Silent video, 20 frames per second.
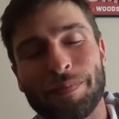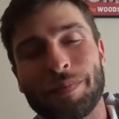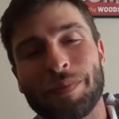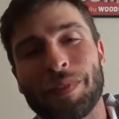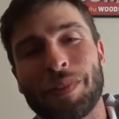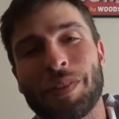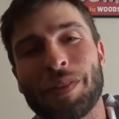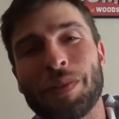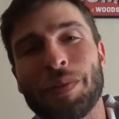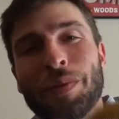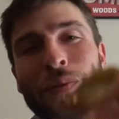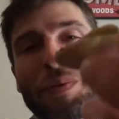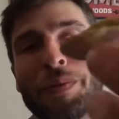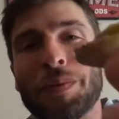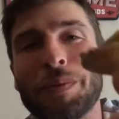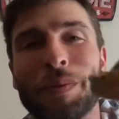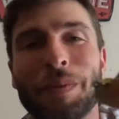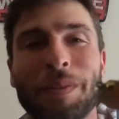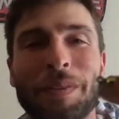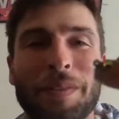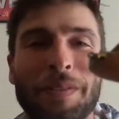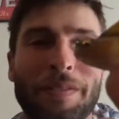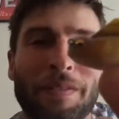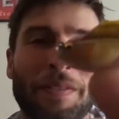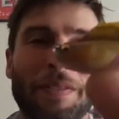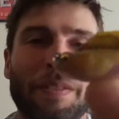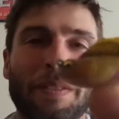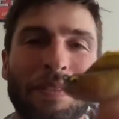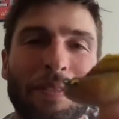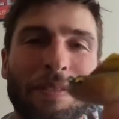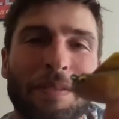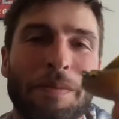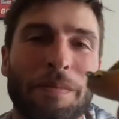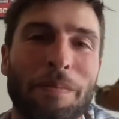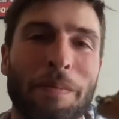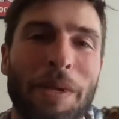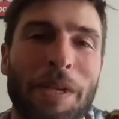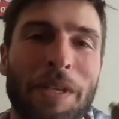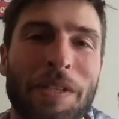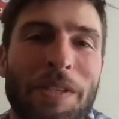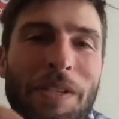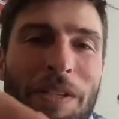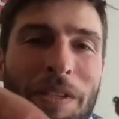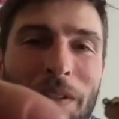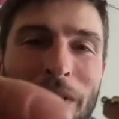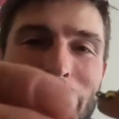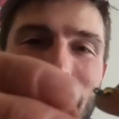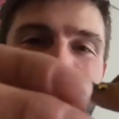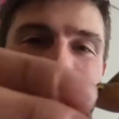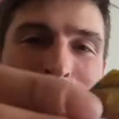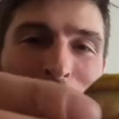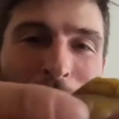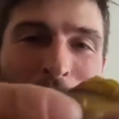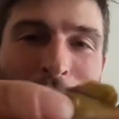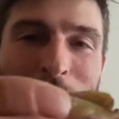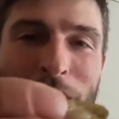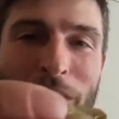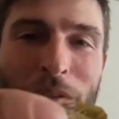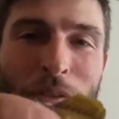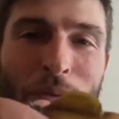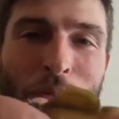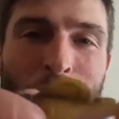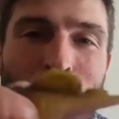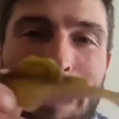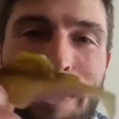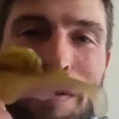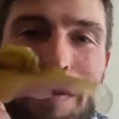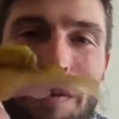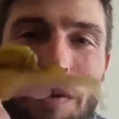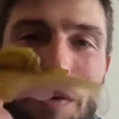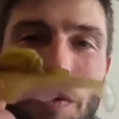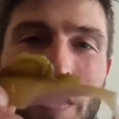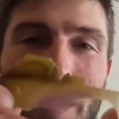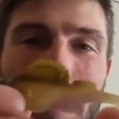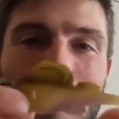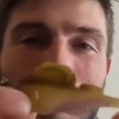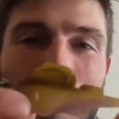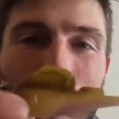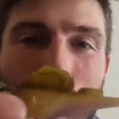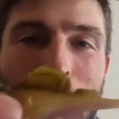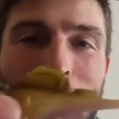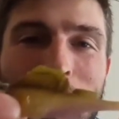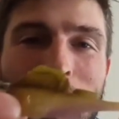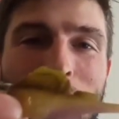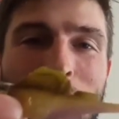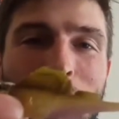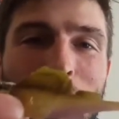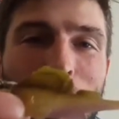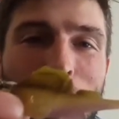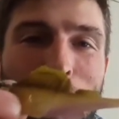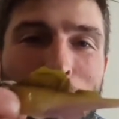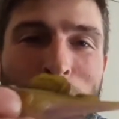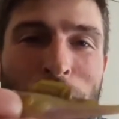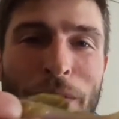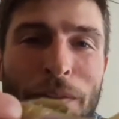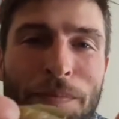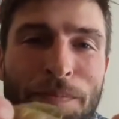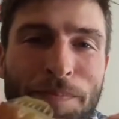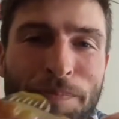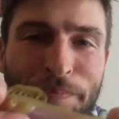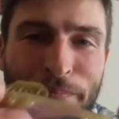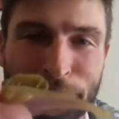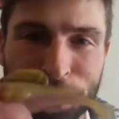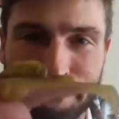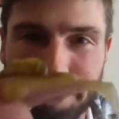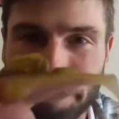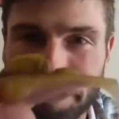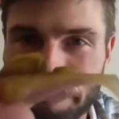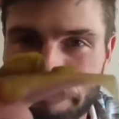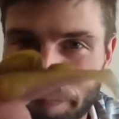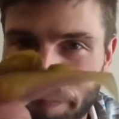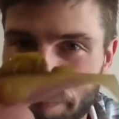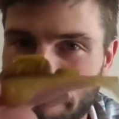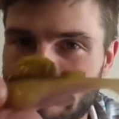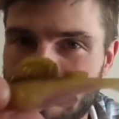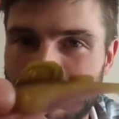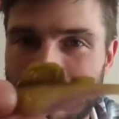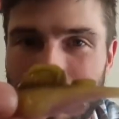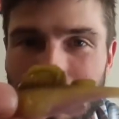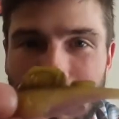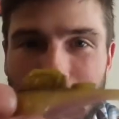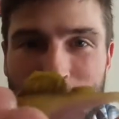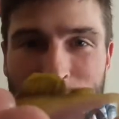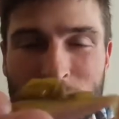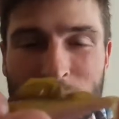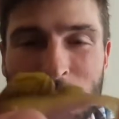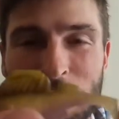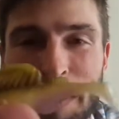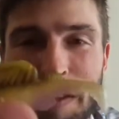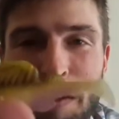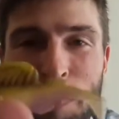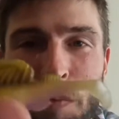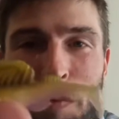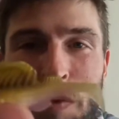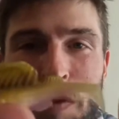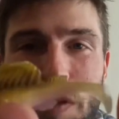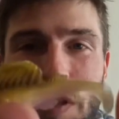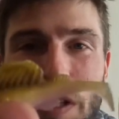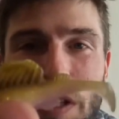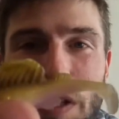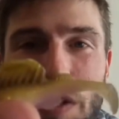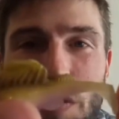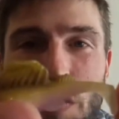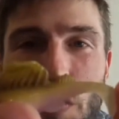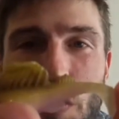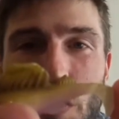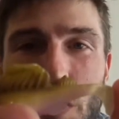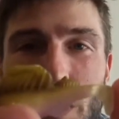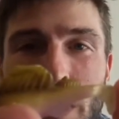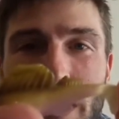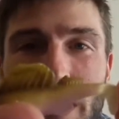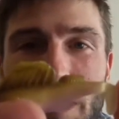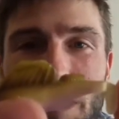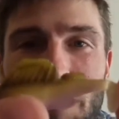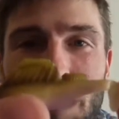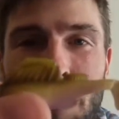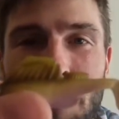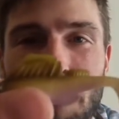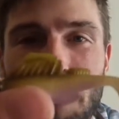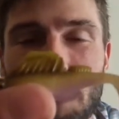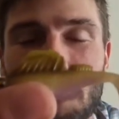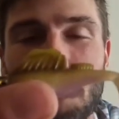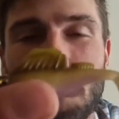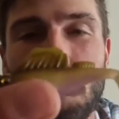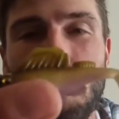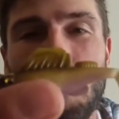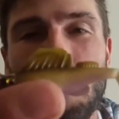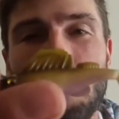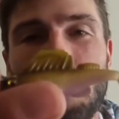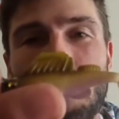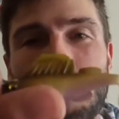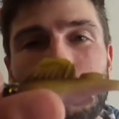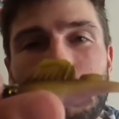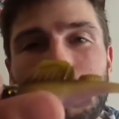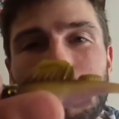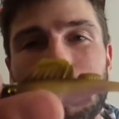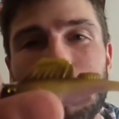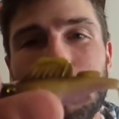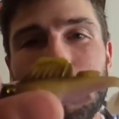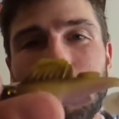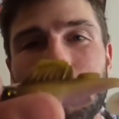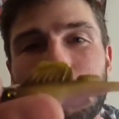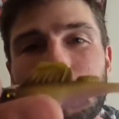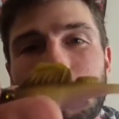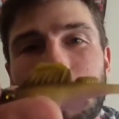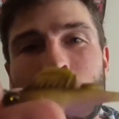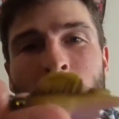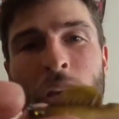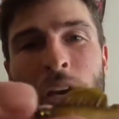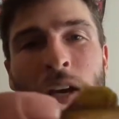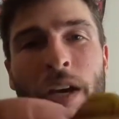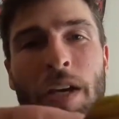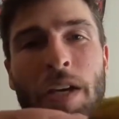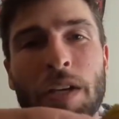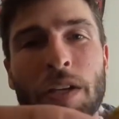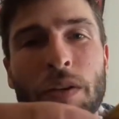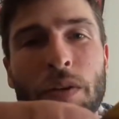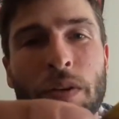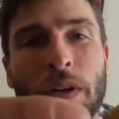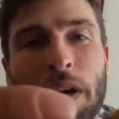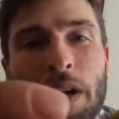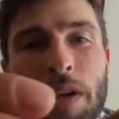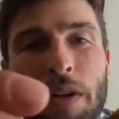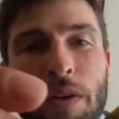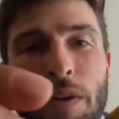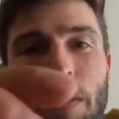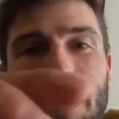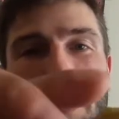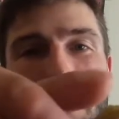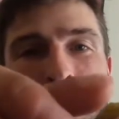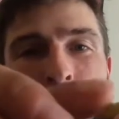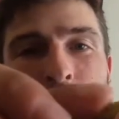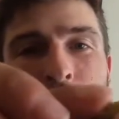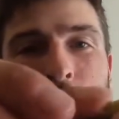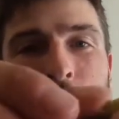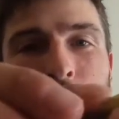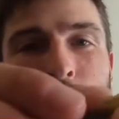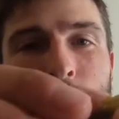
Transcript: So basically the sweet quick breakdown of it, it is this one's the 1/4 ounce at 2.4 inch. You got your hook